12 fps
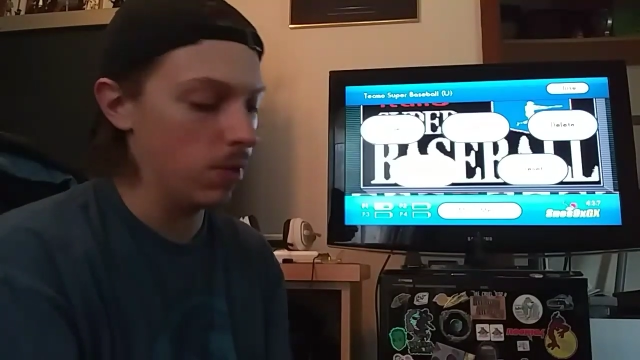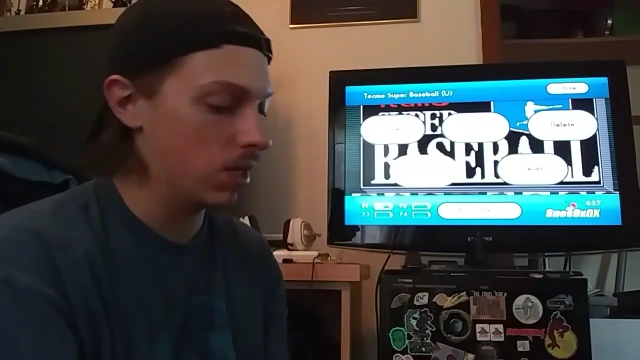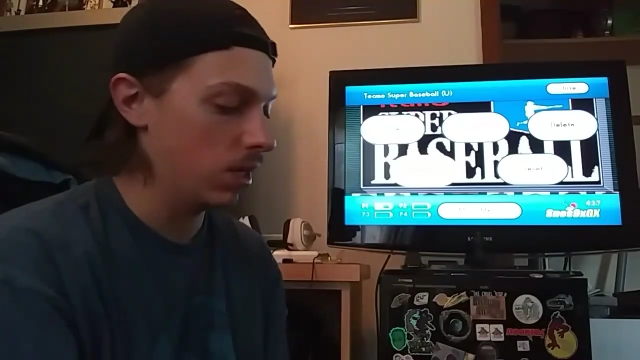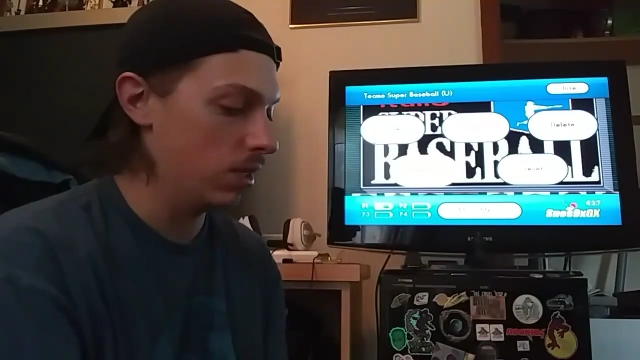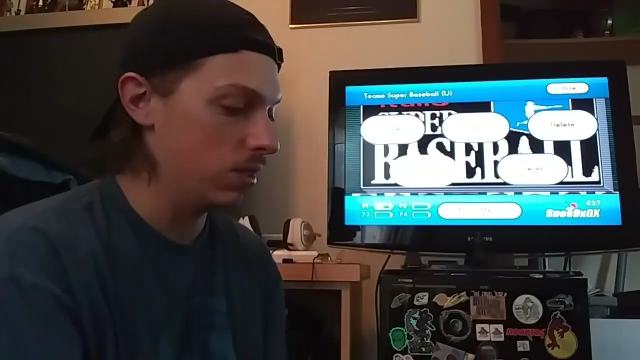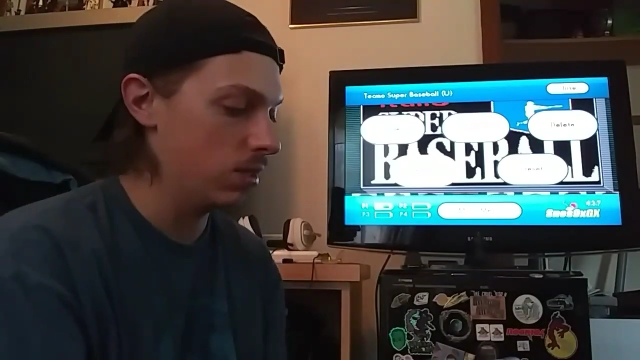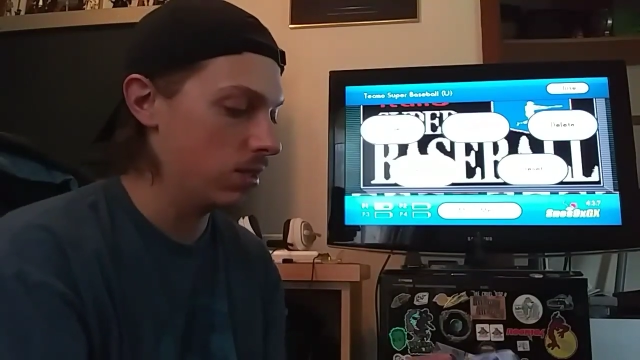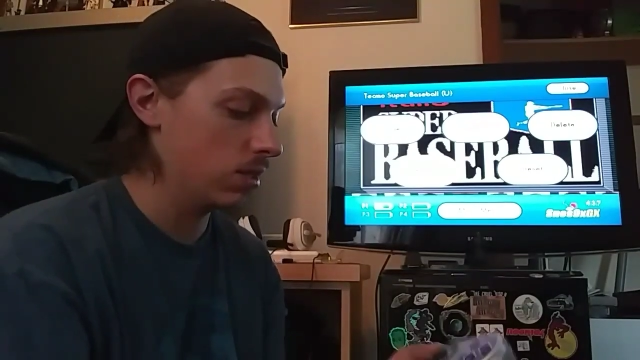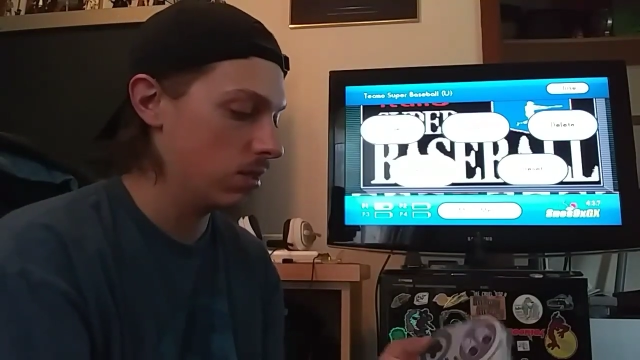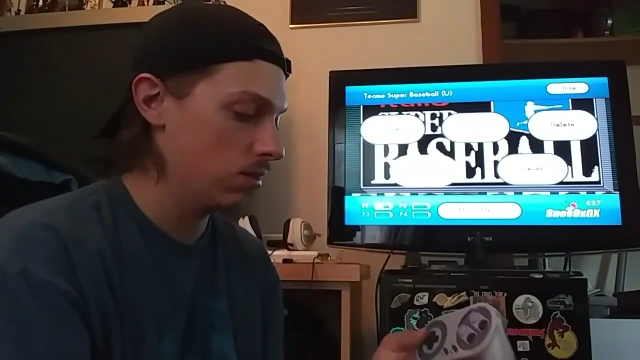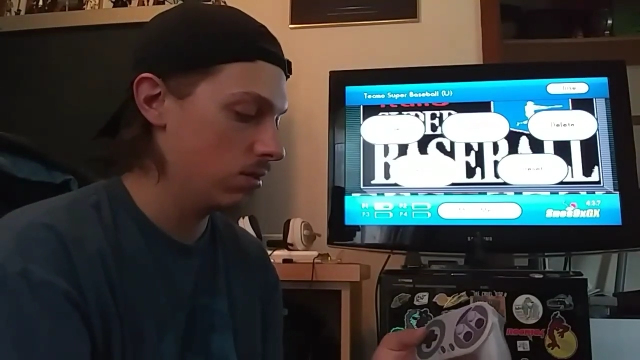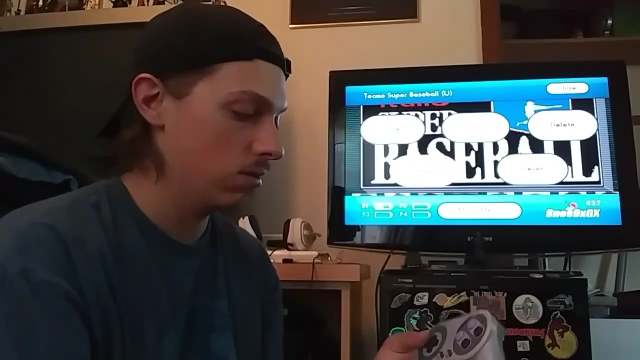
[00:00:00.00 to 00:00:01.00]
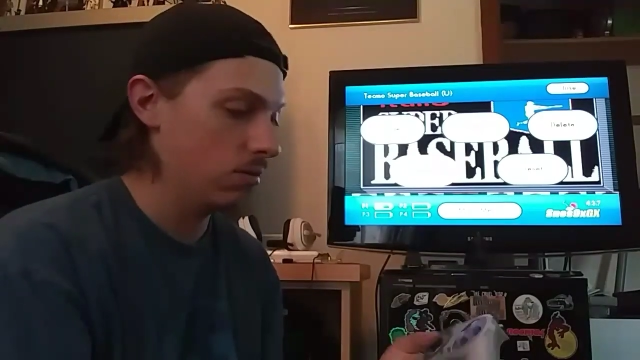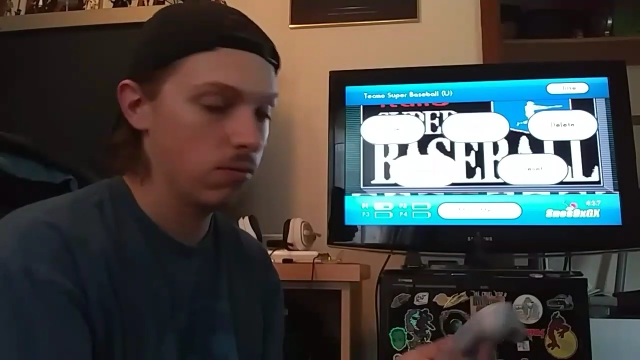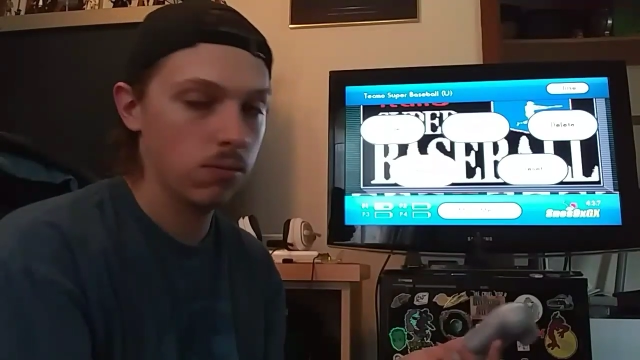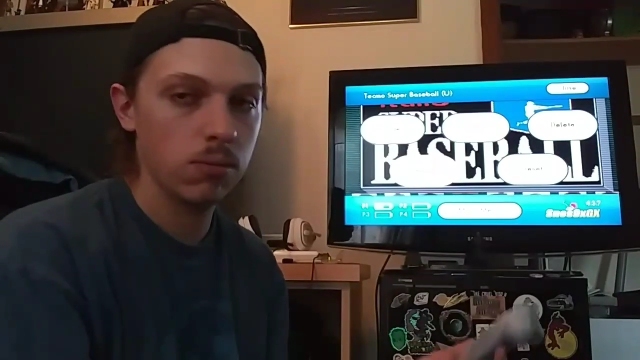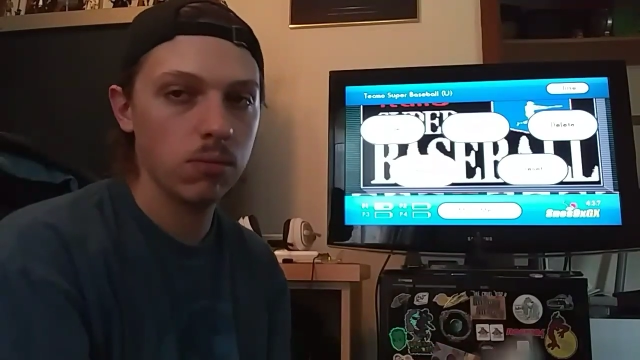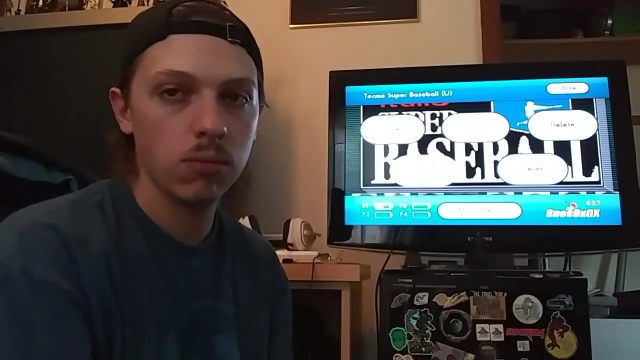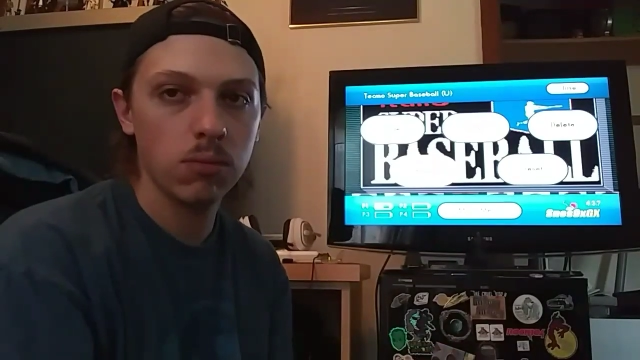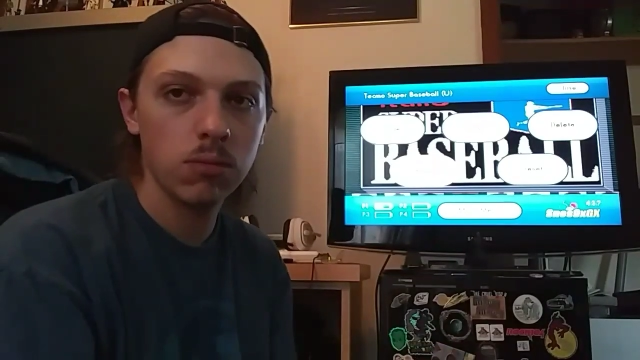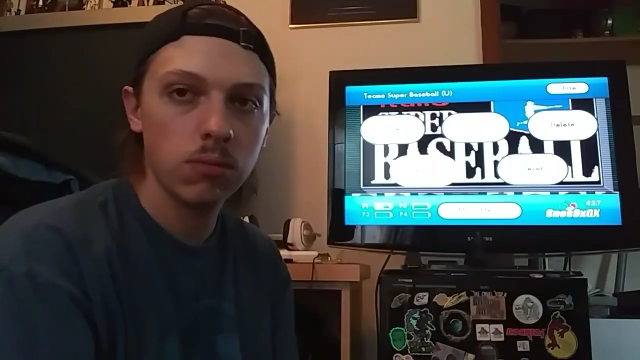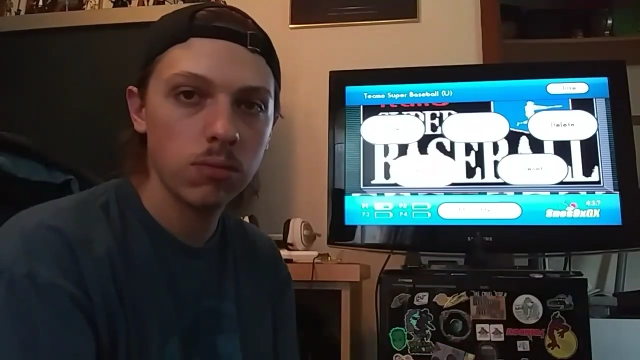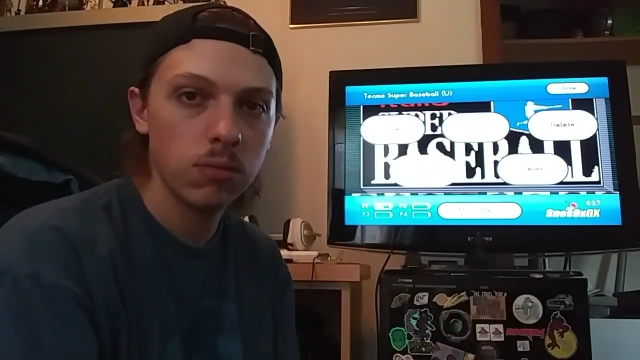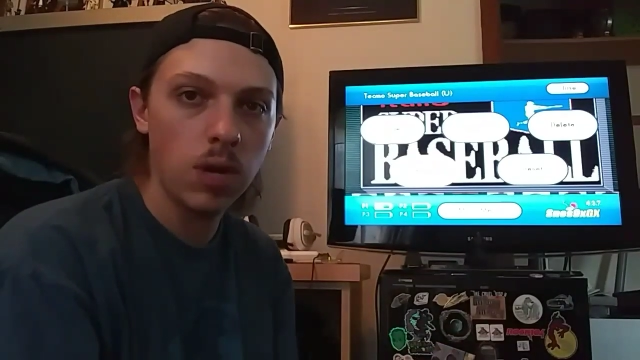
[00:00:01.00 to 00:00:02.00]
because
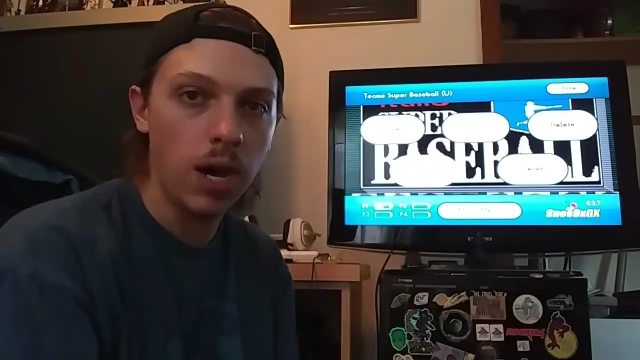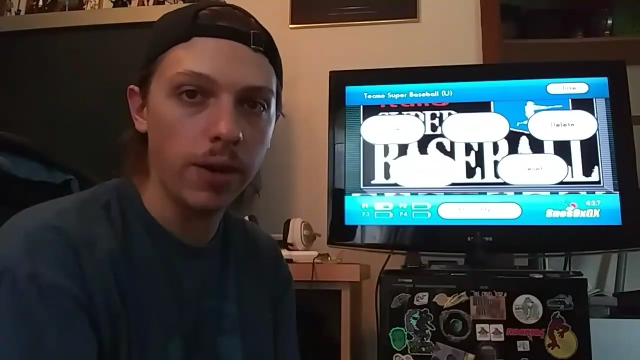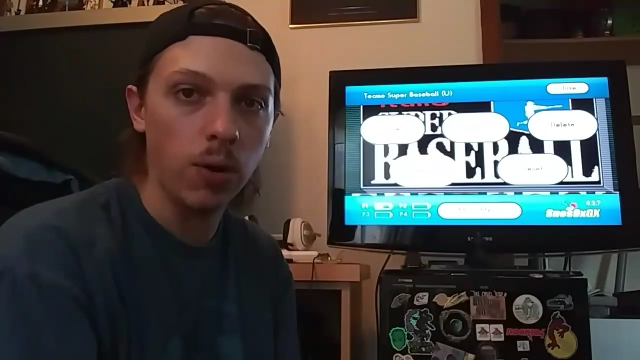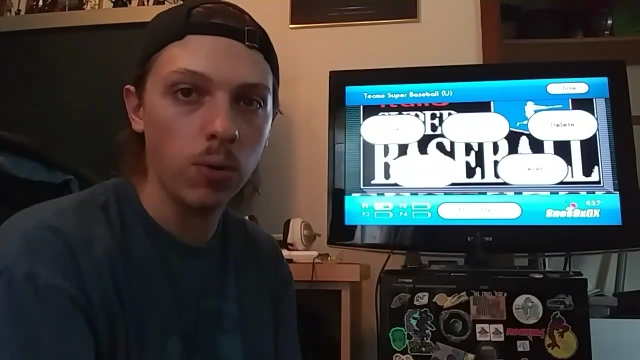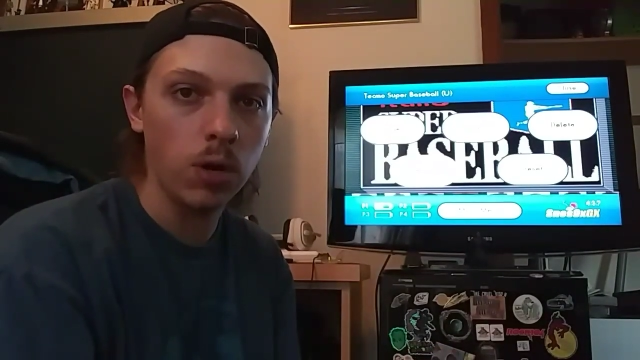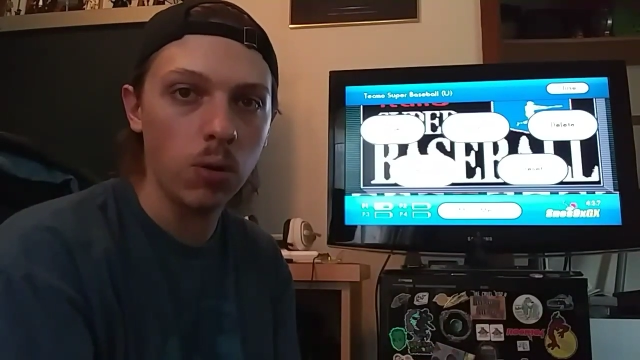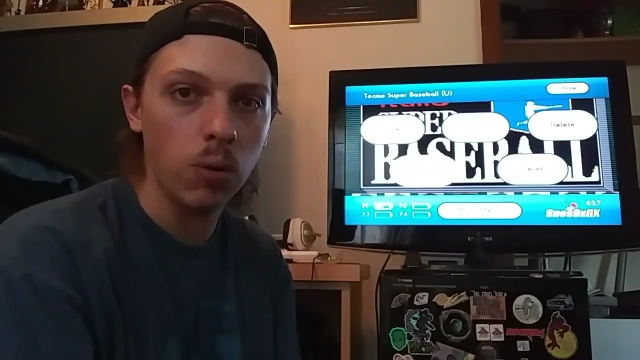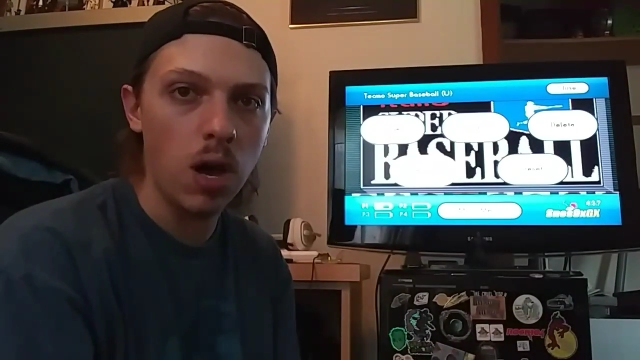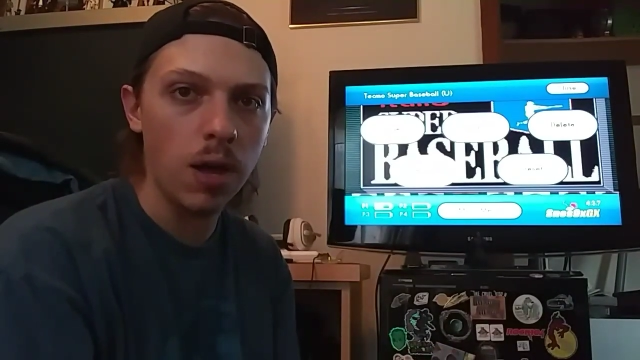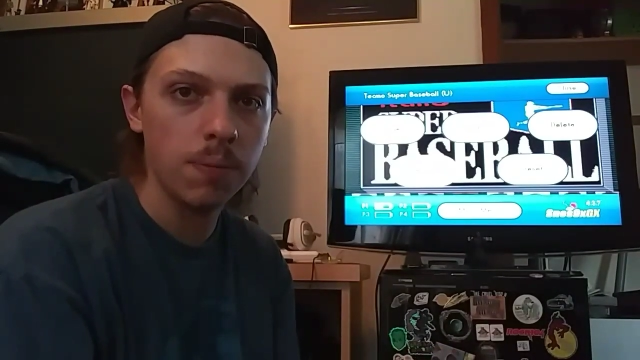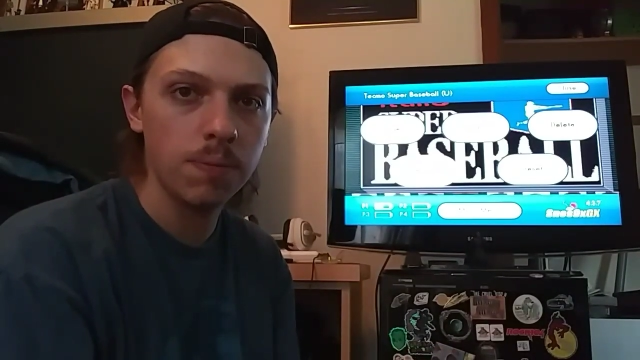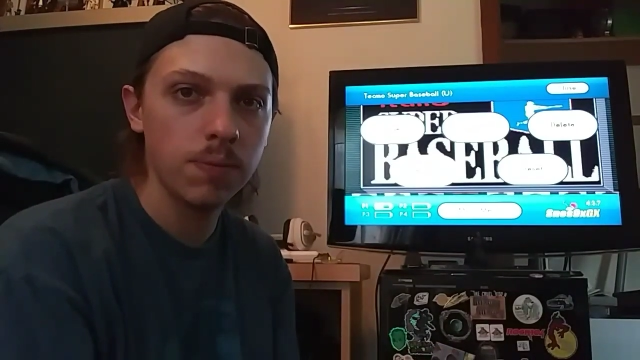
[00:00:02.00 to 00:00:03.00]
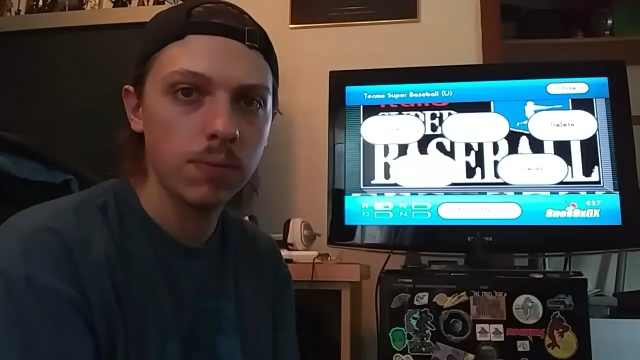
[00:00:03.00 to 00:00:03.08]
I don't know why.